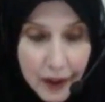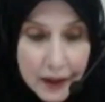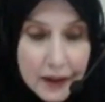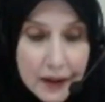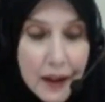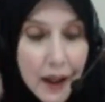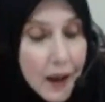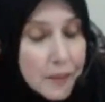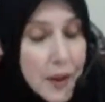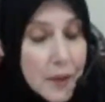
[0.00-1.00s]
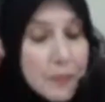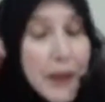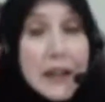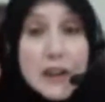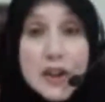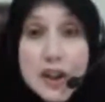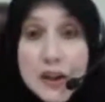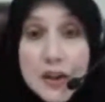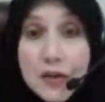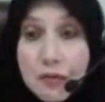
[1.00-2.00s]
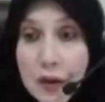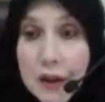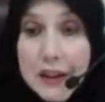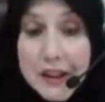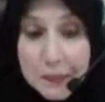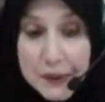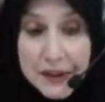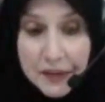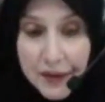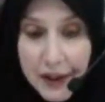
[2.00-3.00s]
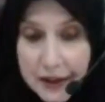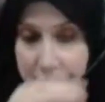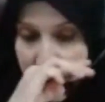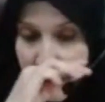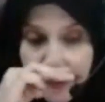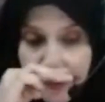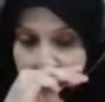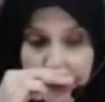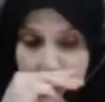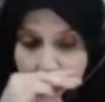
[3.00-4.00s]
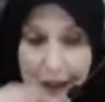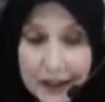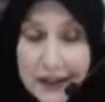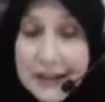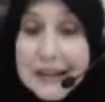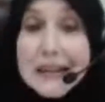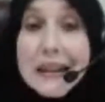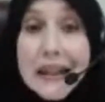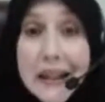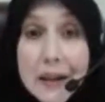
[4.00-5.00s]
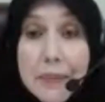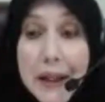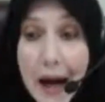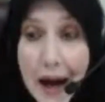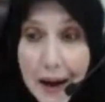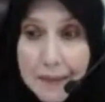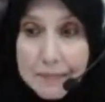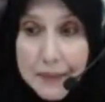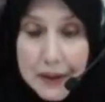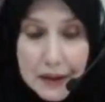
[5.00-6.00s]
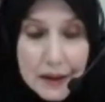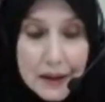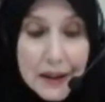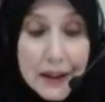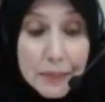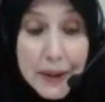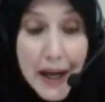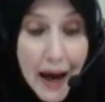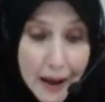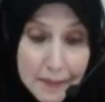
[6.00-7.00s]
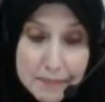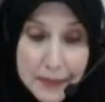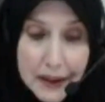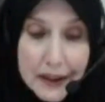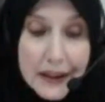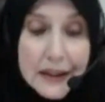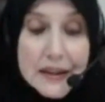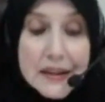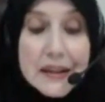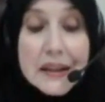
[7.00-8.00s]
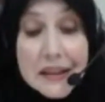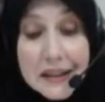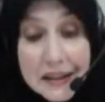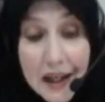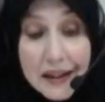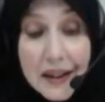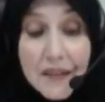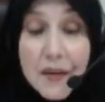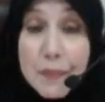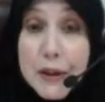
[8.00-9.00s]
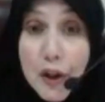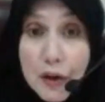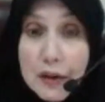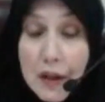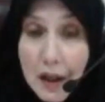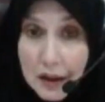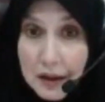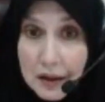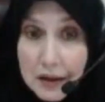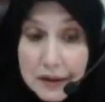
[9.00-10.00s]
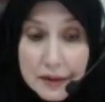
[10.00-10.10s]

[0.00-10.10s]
Okay, but it's just really specific. So the first one is Ibn Am. Ibn Am is the son of a paternal uncle.